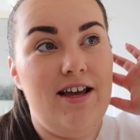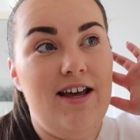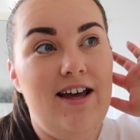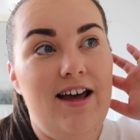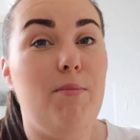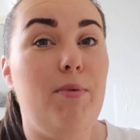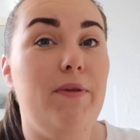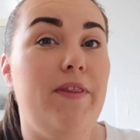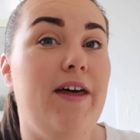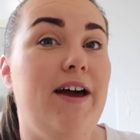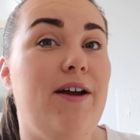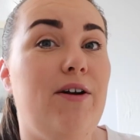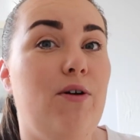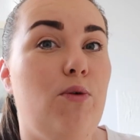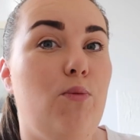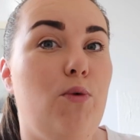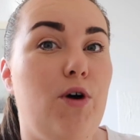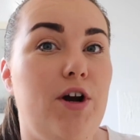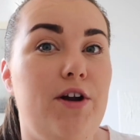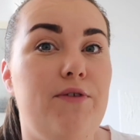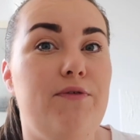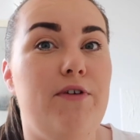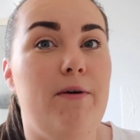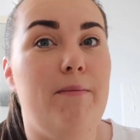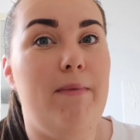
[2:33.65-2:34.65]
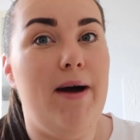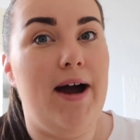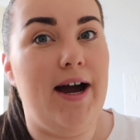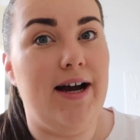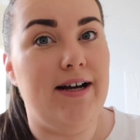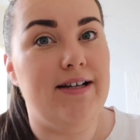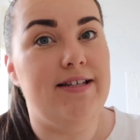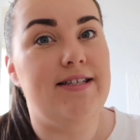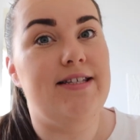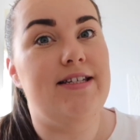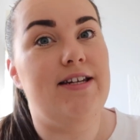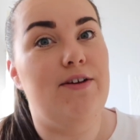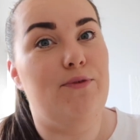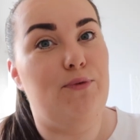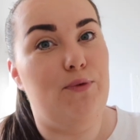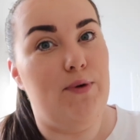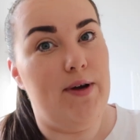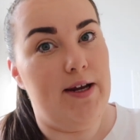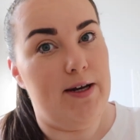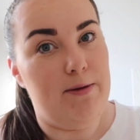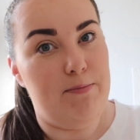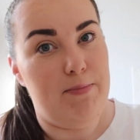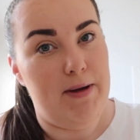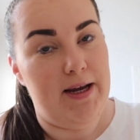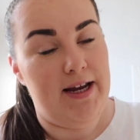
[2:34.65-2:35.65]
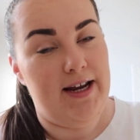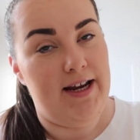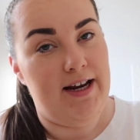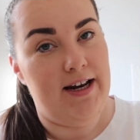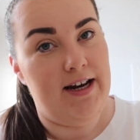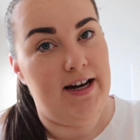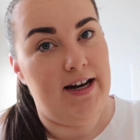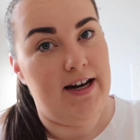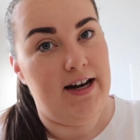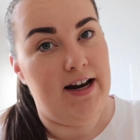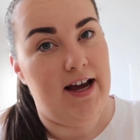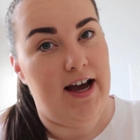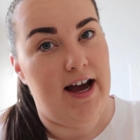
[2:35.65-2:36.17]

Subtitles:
but then one of them asked if we'd been